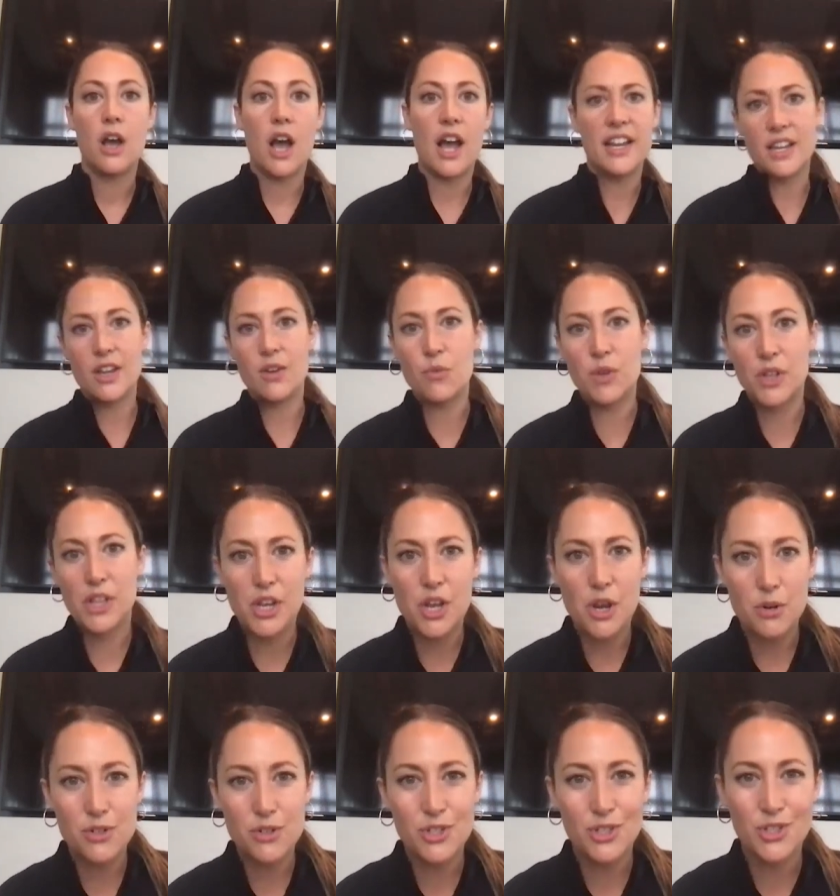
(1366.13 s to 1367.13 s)
I can really
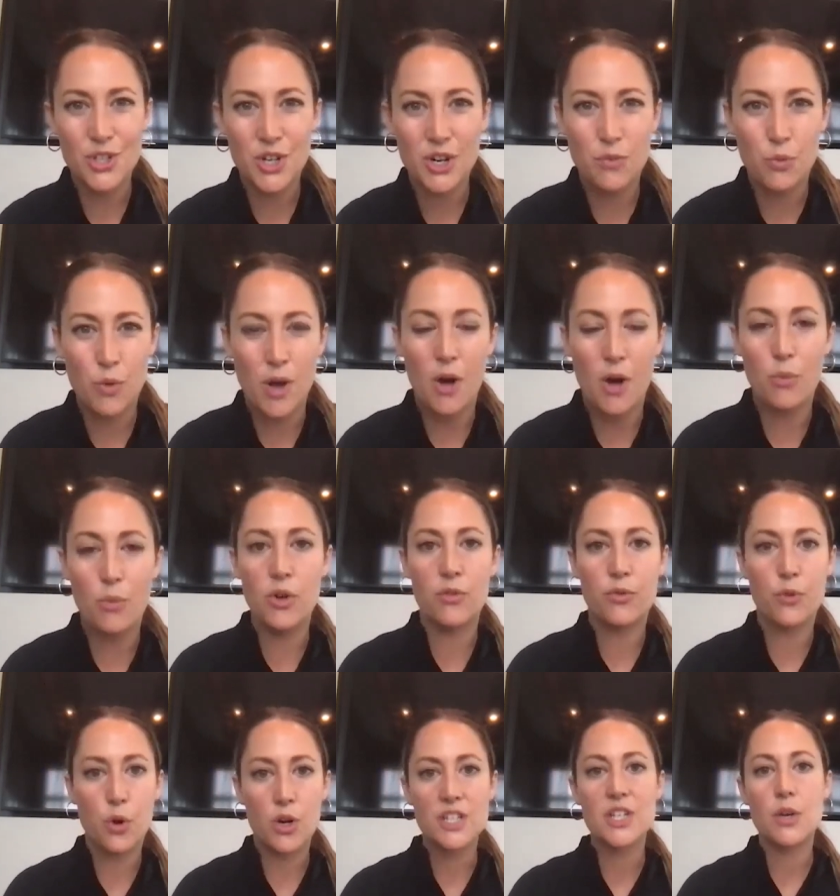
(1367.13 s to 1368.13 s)
coach the serve well. Well, of
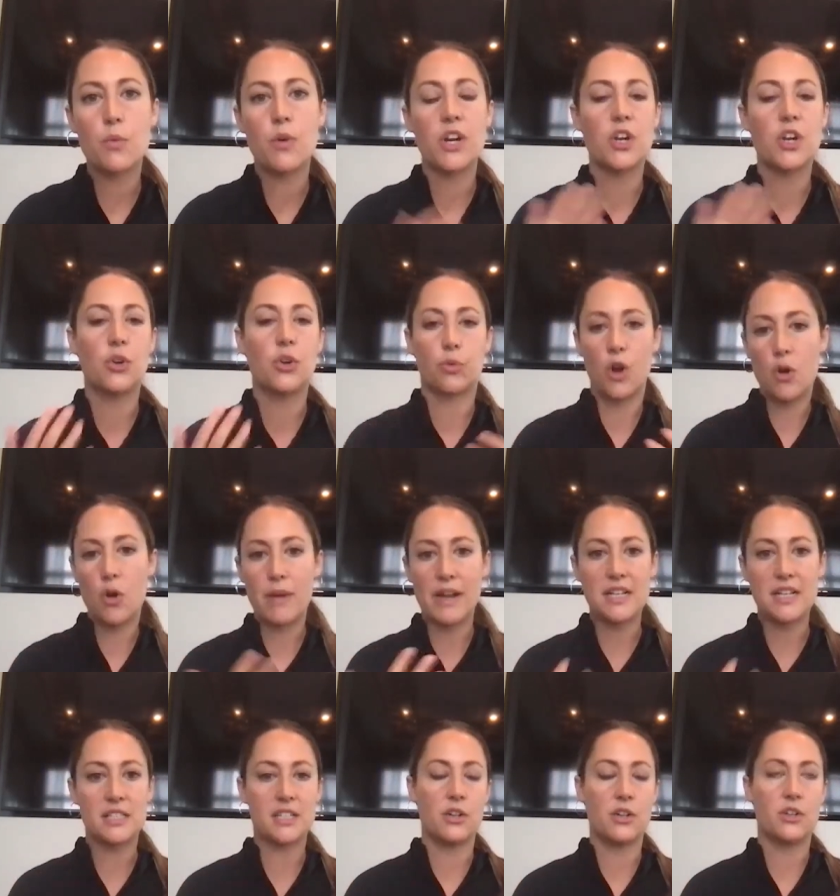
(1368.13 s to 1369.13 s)
course, I want to grow my
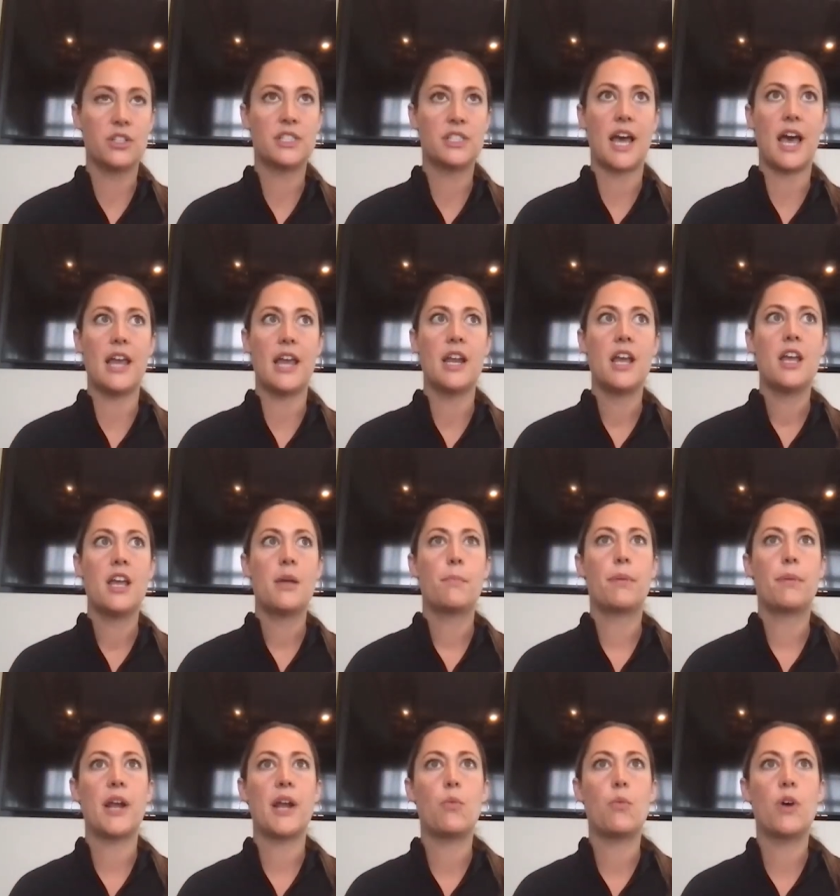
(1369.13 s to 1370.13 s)
skill set,
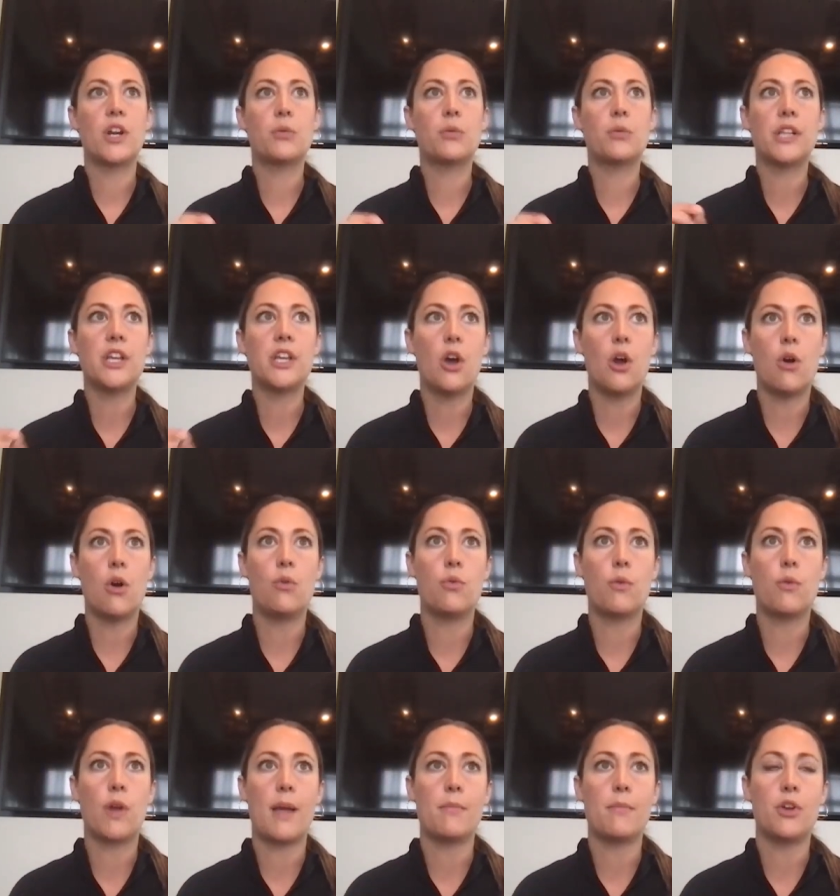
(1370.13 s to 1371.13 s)
but I want to really own
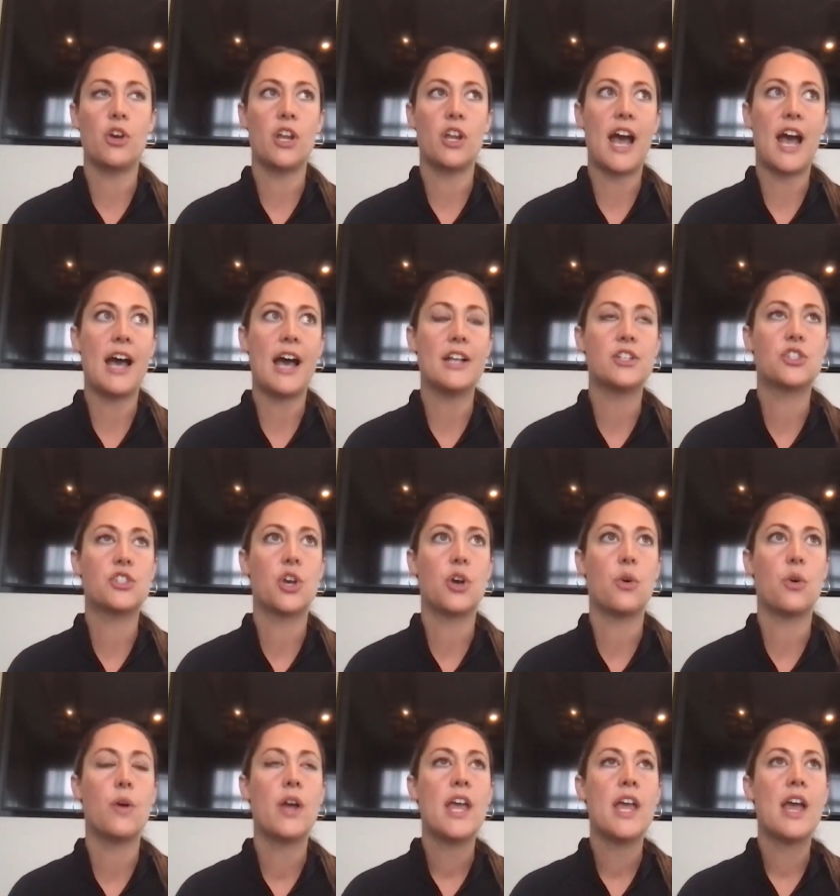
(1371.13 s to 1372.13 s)
what I'm good at.
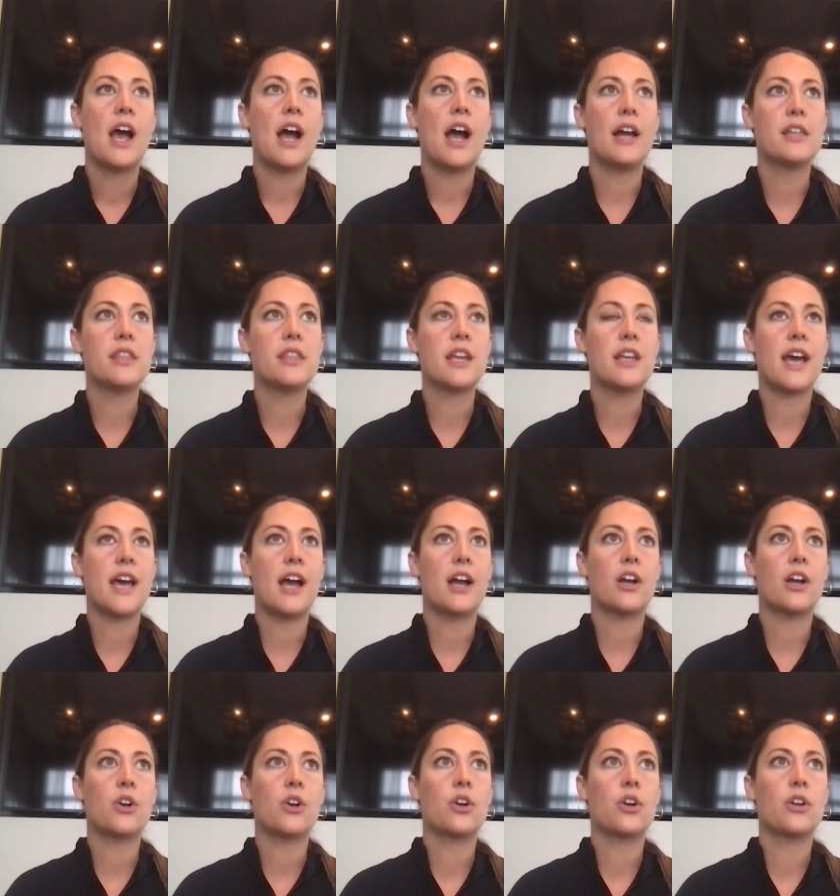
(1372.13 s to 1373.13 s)
So I think that
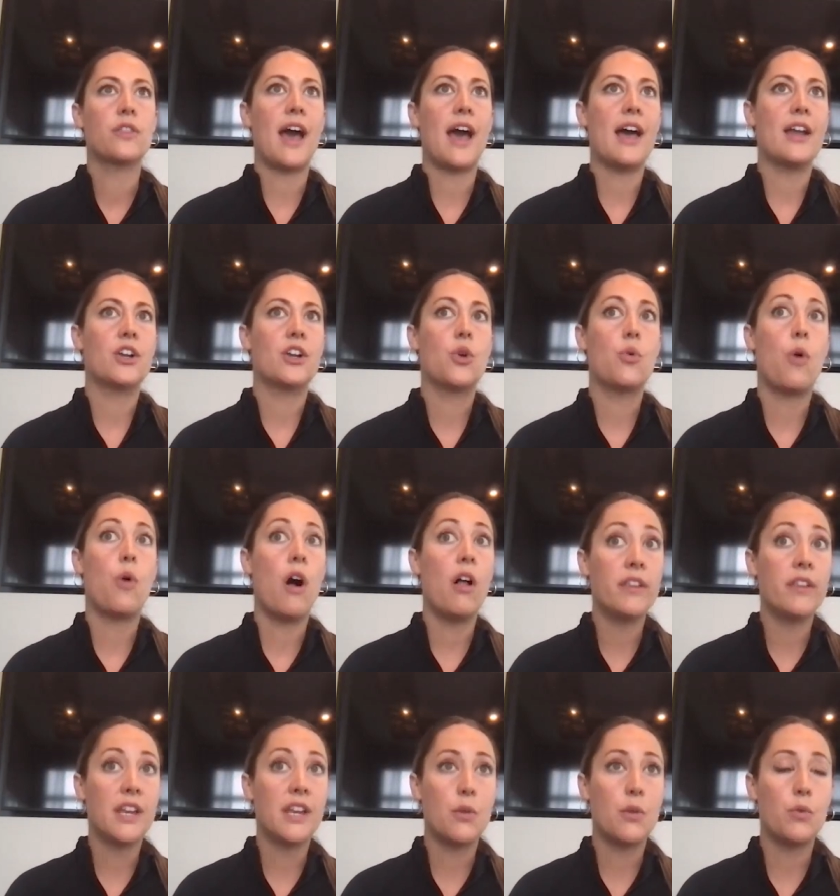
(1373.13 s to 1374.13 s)
that
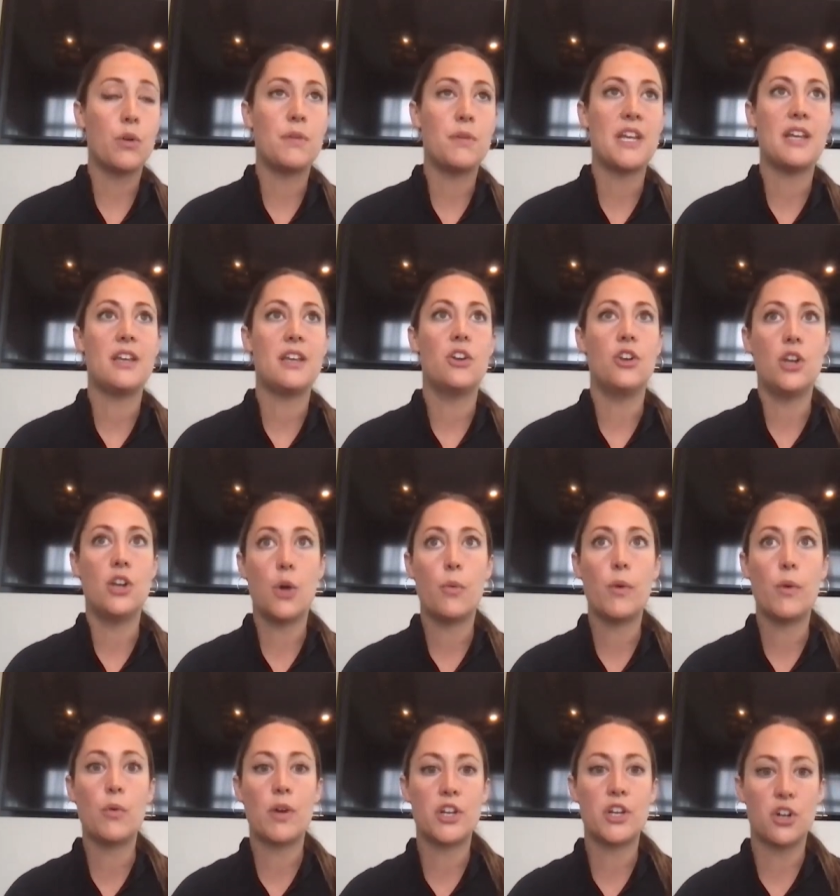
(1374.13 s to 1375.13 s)
quality would be
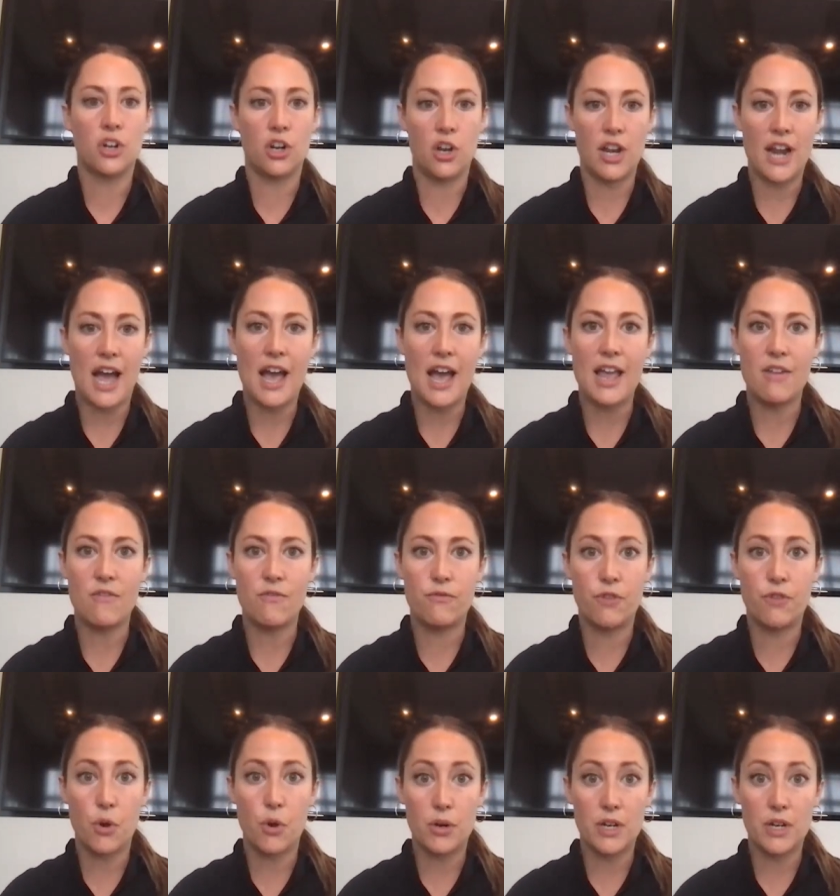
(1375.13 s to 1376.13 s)
knowing what you're good at and
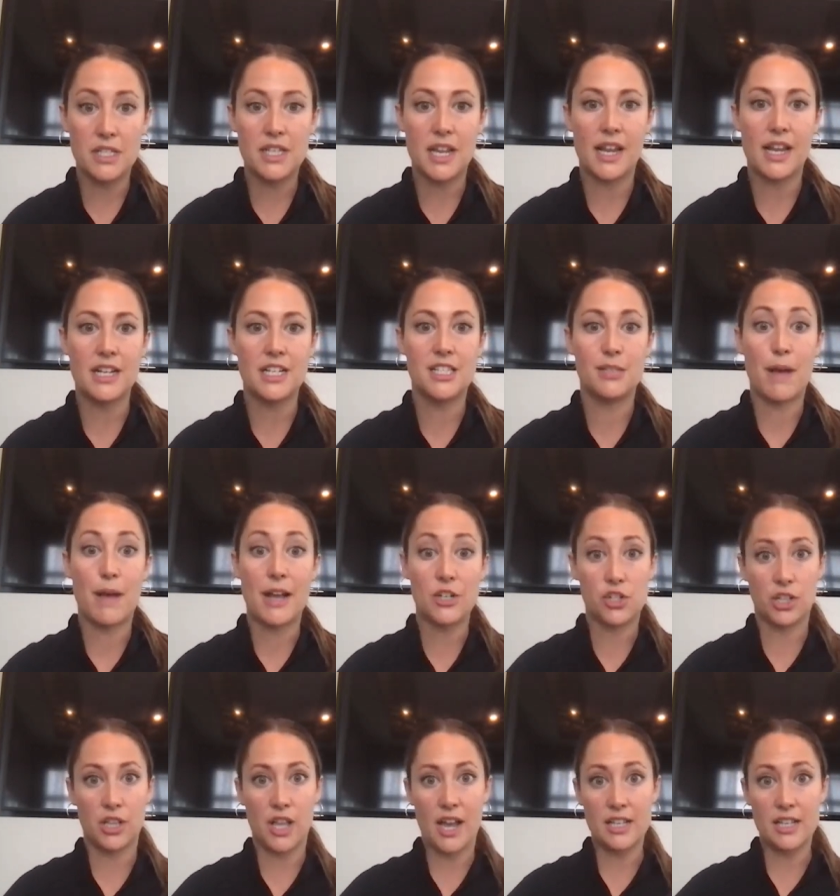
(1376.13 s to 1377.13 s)
focusing and
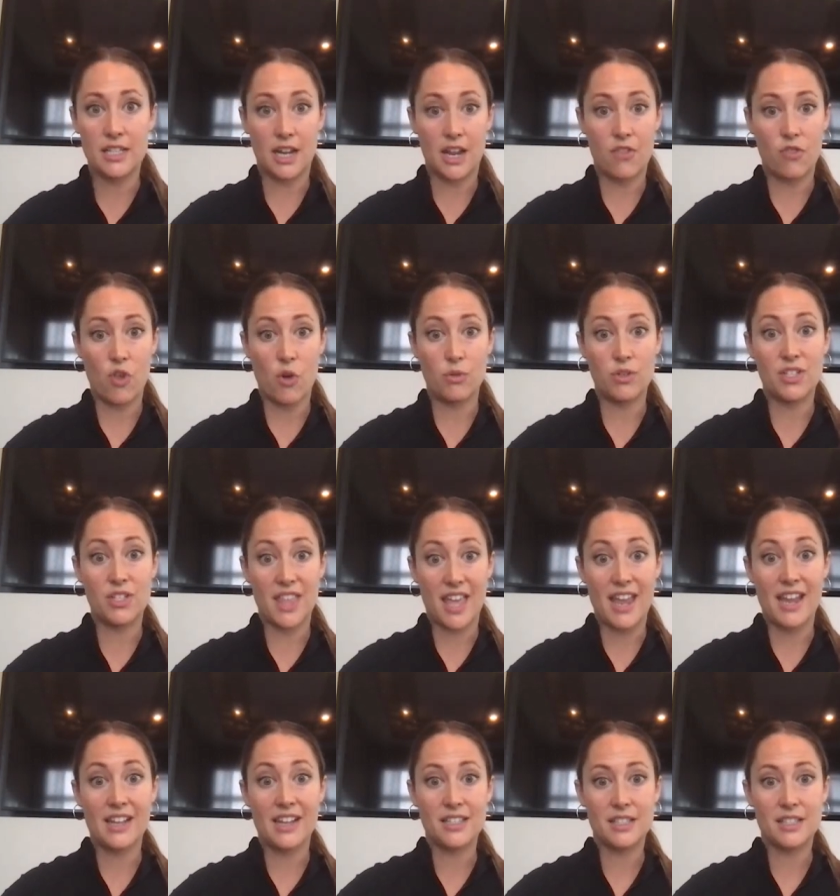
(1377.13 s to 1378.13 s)
specializing in those
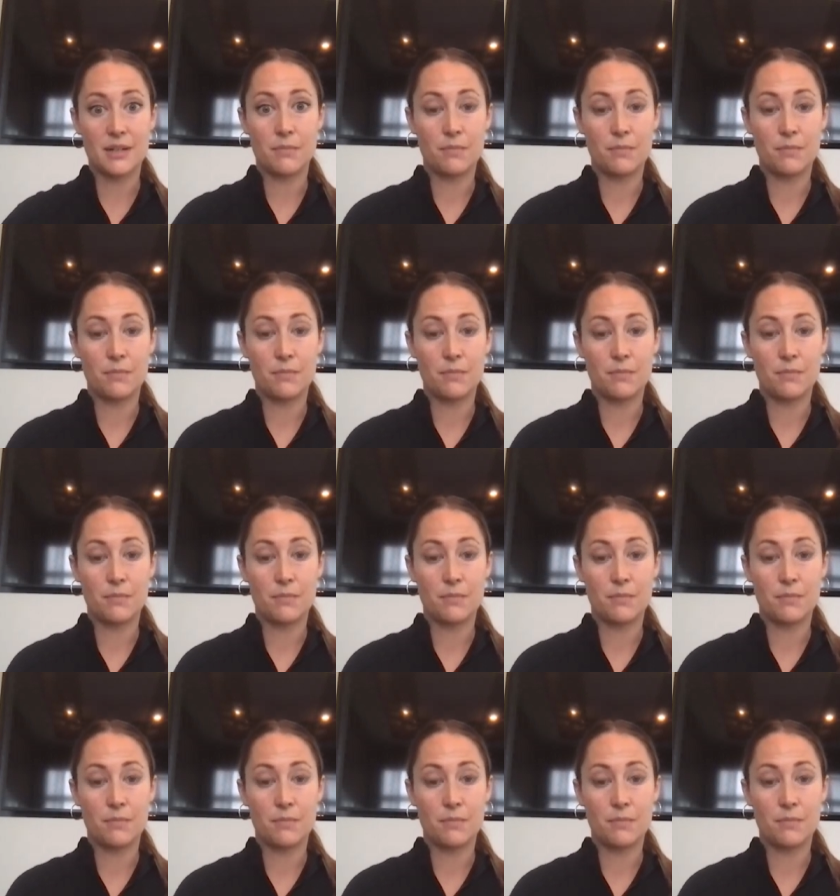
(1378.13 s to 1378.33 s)
things.